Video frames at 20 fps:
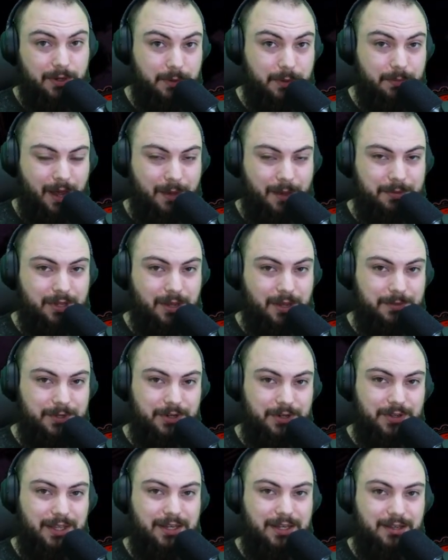to be popping up
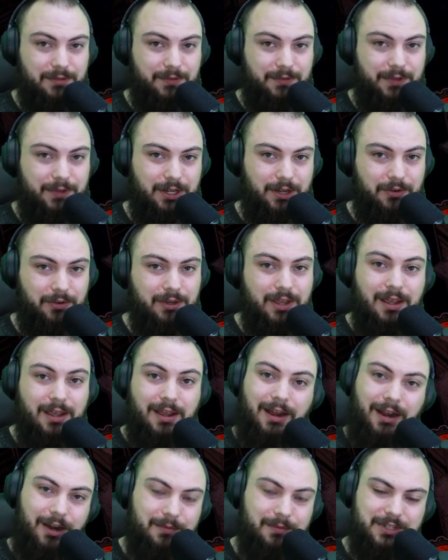near the end of the video.
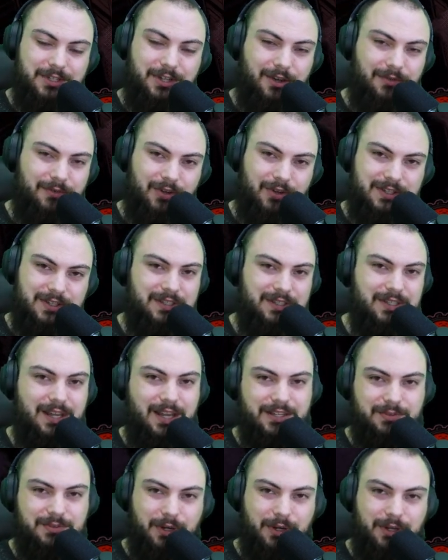I hope to see all of you creatures in the next one.